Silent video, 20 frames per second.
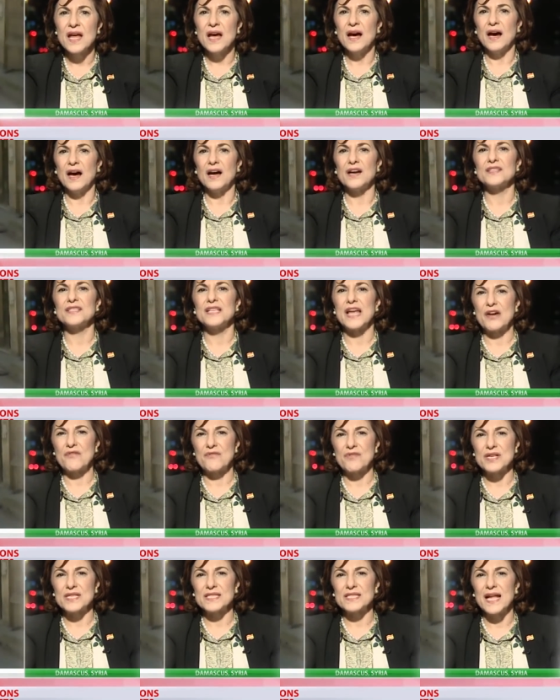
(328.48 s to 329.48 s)
are
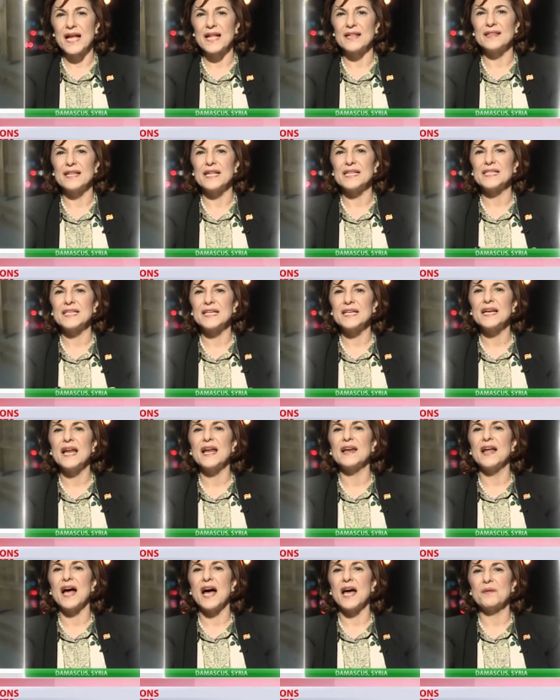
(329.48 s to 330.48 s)
terrorists. And the
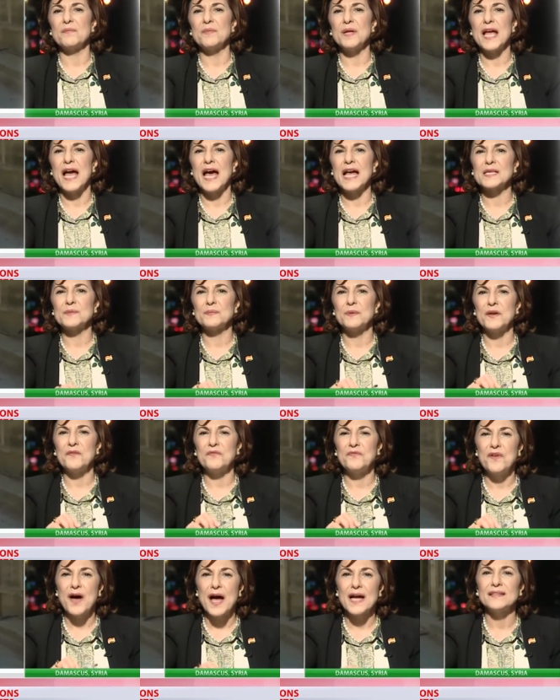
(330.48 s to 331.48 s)
Syrian army has been
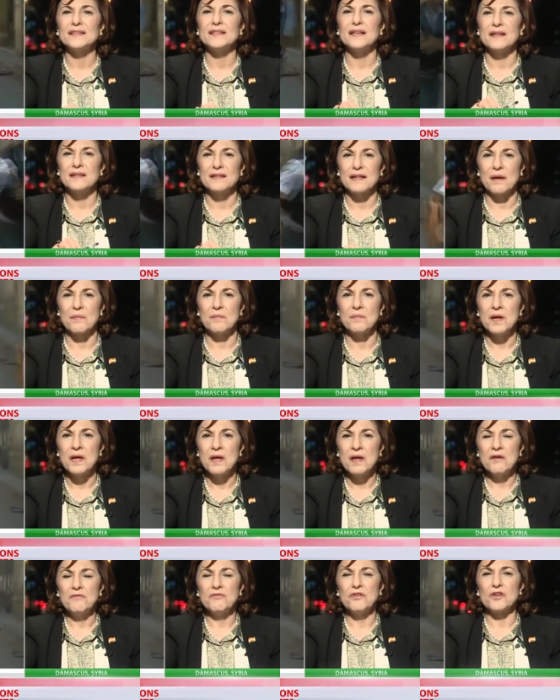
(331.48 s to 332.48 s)
fighting them
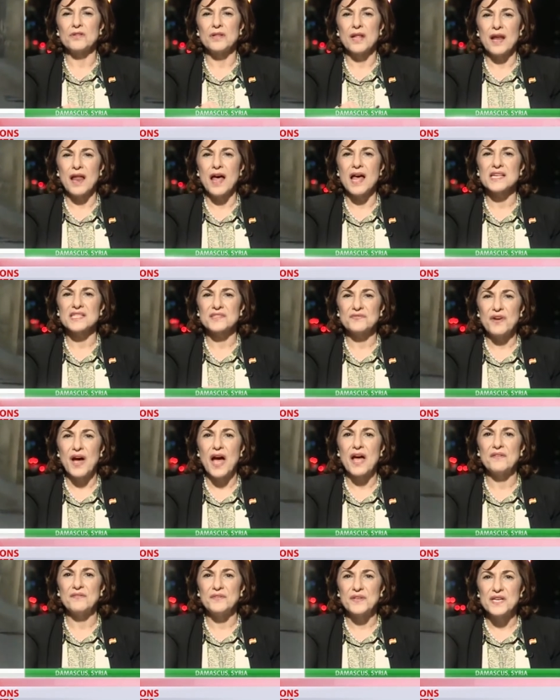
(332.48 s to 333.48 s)
for the last
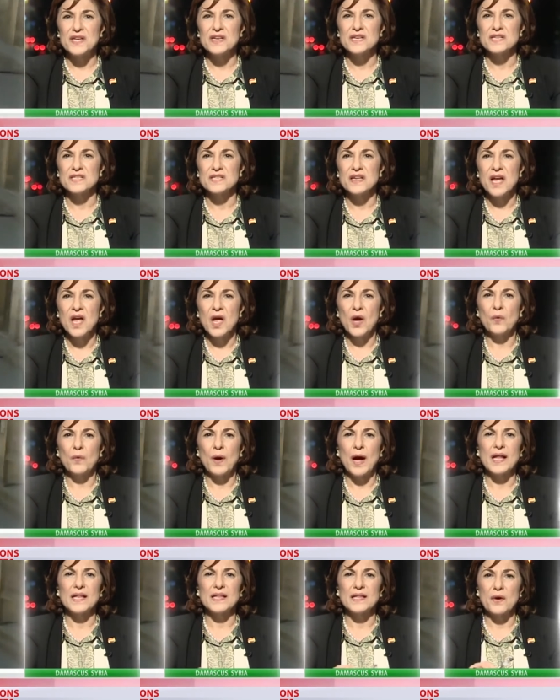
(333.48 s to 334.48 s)
five years
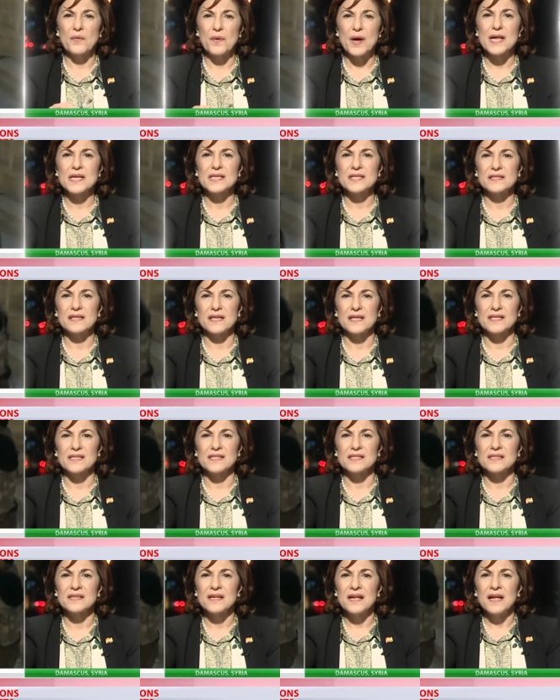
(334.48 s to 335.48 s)
while the West
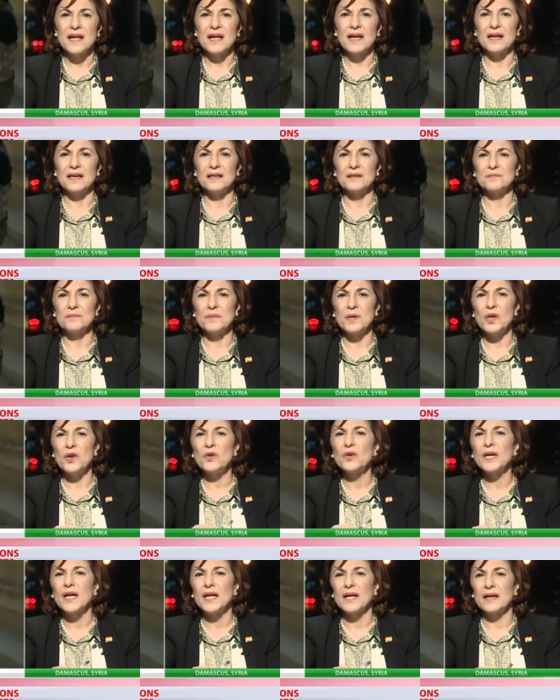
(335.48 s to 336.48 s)
is uh,
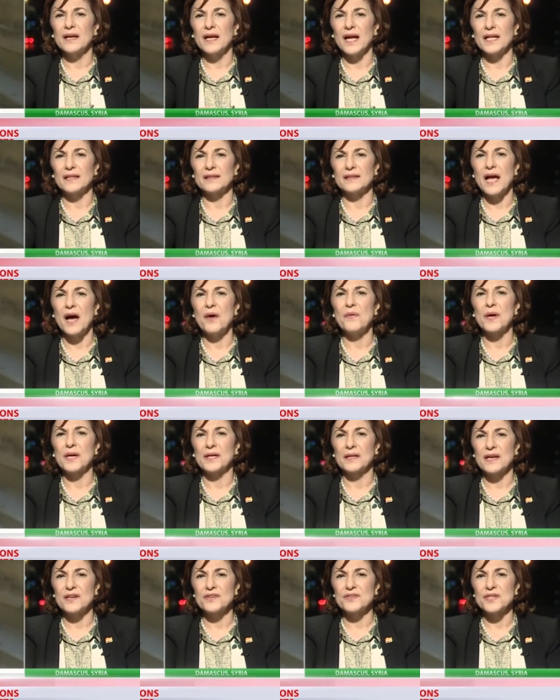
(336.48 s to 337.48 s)
looking at our
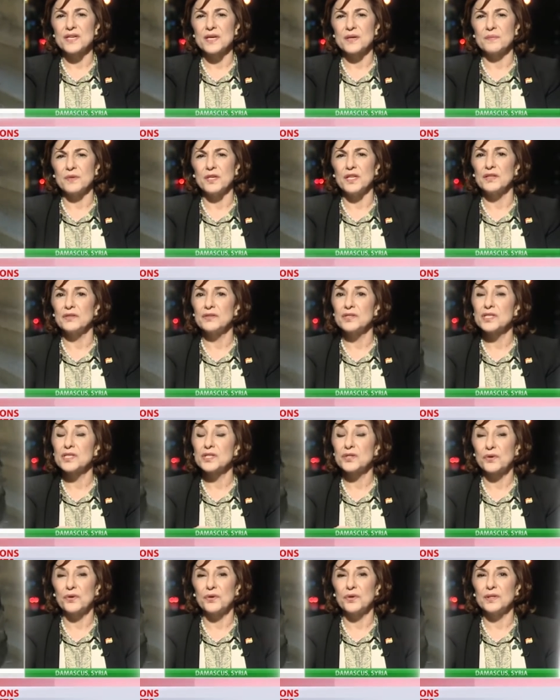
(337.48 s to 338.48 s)
country being
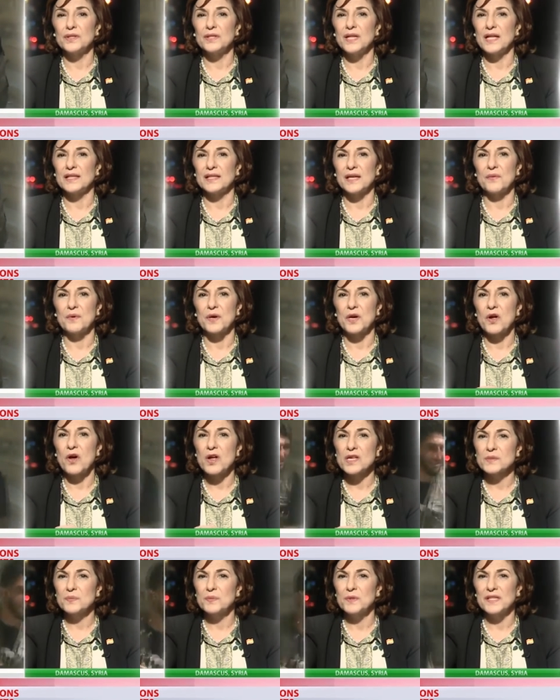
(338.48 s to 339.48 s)
destroyed, at our
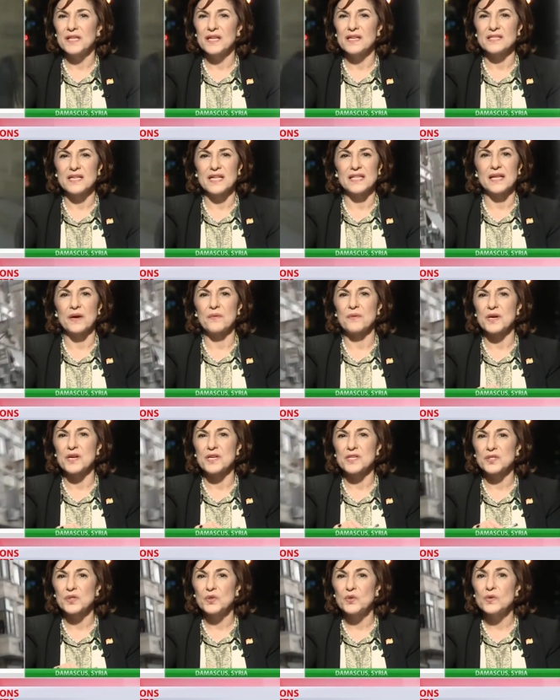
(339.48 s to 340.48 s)
hospitals, at our
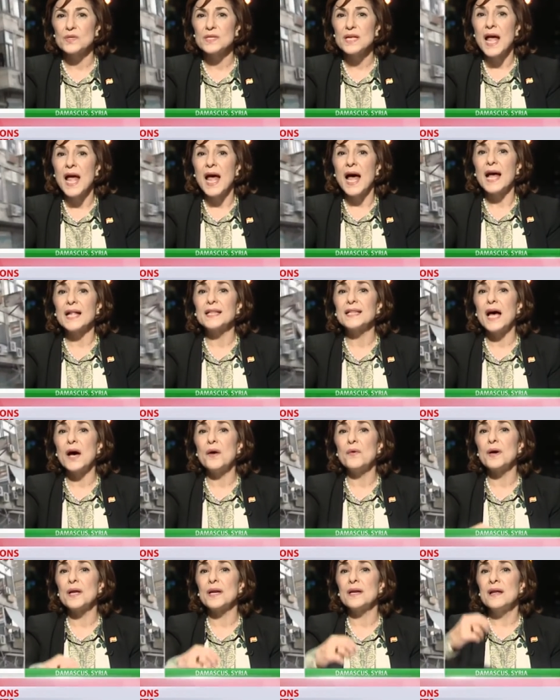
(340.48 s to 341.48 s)
schools, at
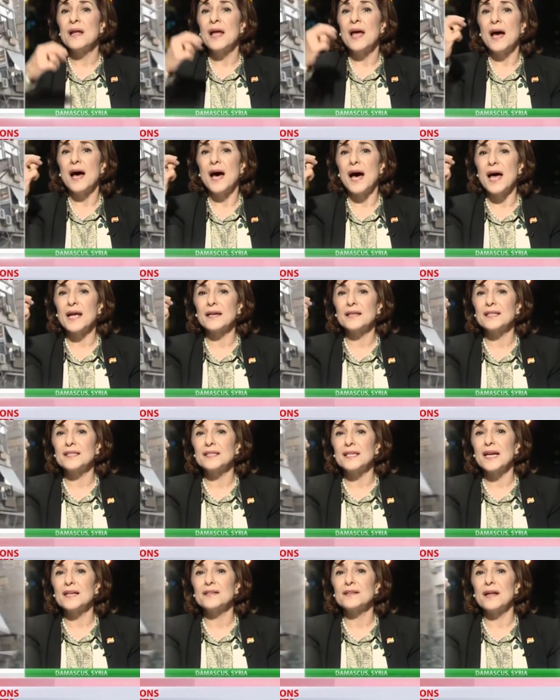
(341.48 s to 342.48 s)
our uh,
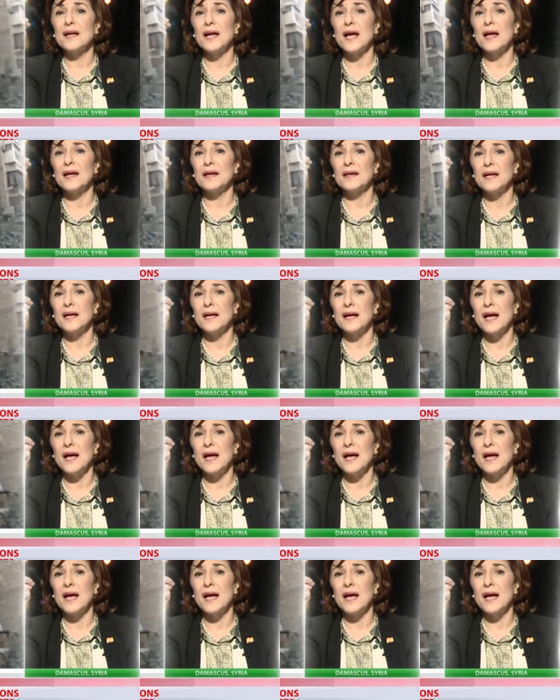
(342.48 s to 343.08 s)
uh,